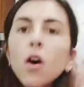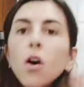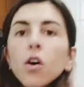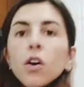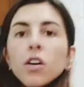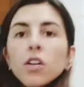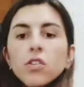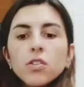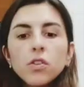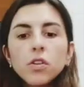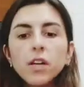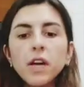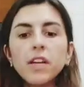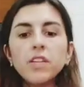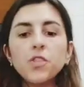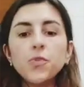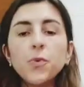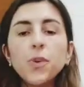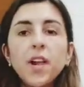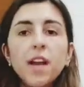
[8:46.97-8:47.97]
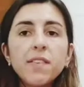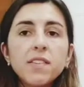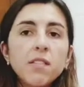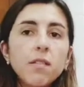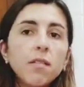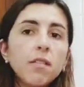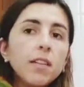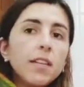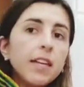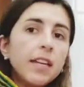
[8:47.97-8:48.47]
Okay, so guys, you will have
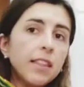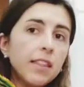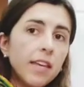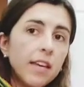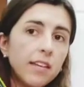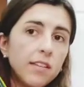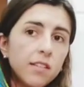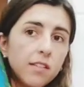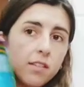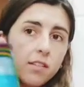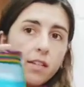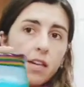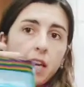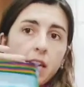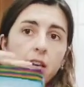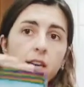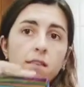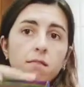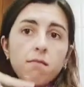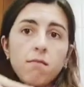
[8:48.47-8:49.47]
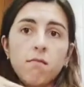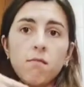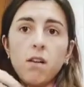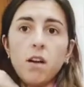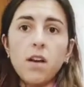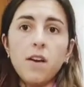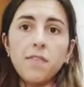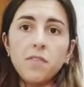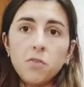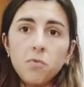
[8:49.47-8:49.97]
something like this, okay?
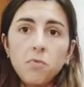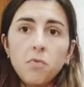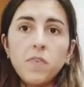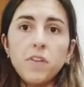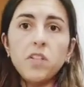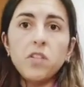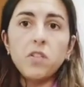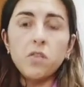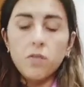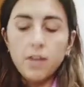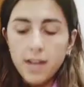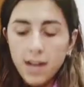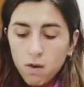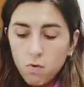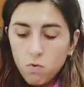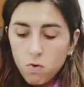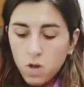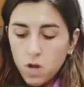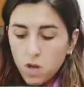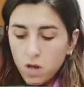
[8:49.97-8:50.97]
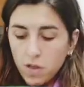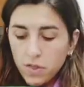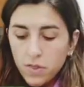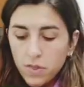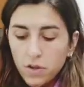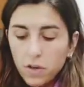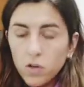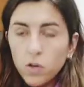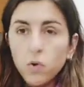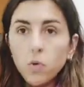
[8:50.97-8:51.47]
I have to move it, so now
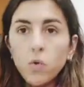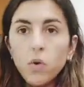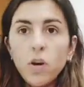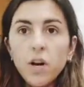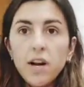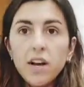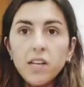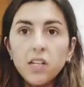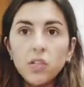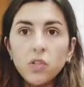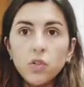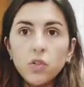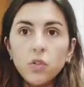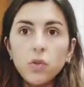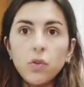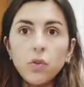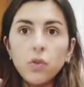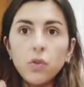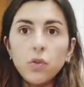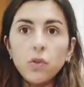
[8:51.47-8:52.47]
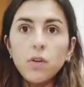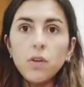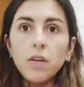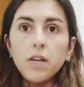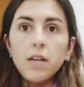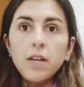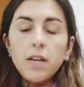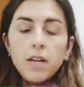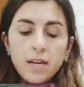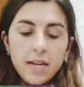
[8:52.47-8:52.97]
the glue has to
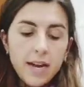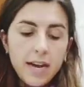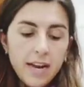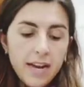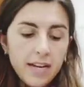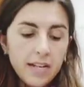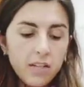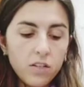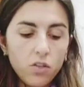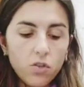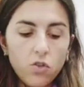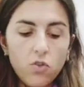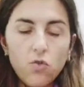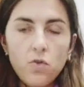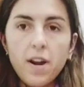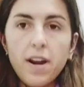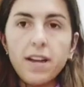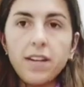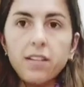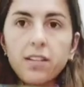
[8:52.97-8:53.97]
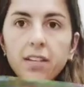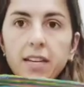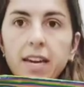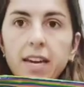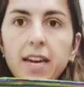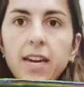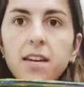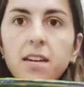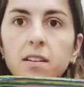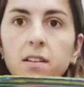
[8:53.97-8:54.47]
get dried,
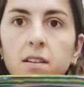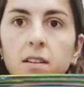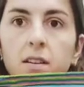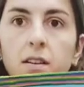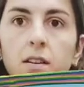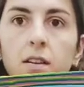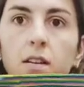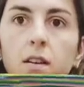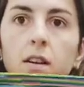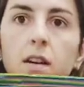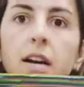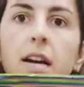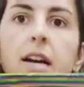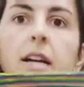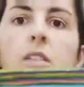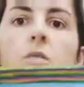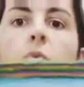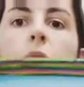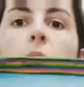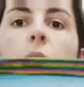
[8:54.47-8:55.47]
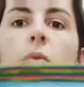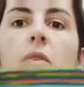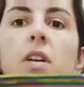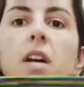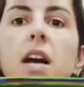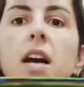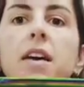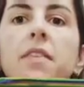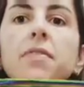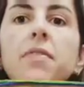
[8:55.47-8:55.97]
okay? And we will
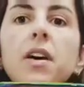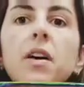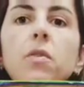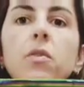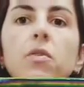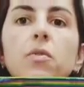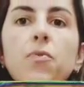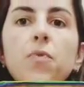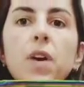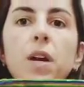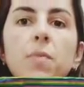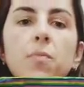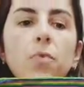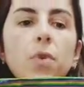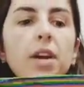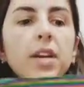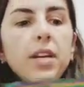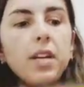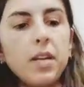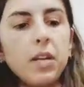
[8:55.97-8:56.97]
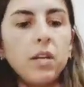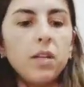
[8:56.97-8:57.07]
have our frame ready.